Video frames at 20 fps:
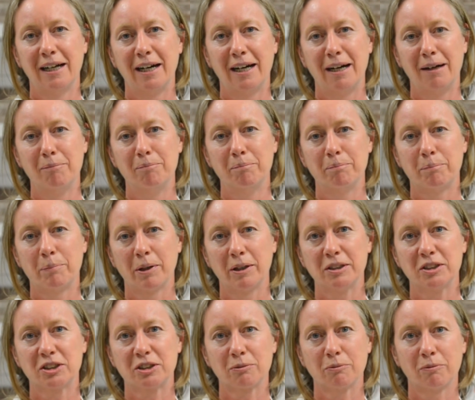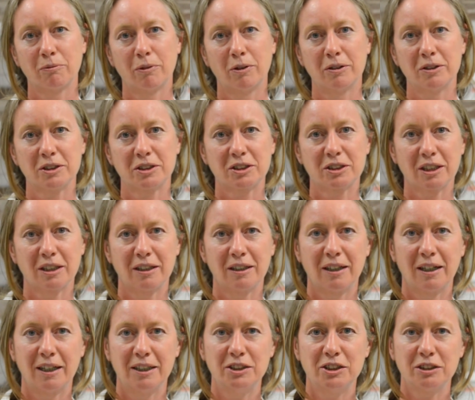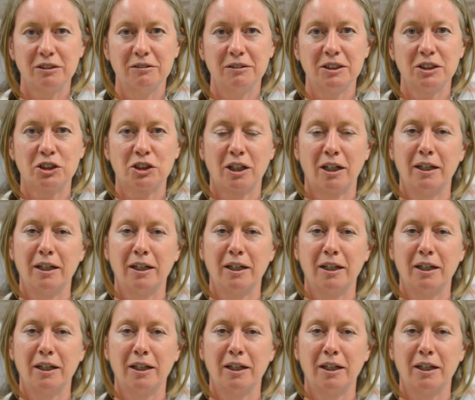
But what I do is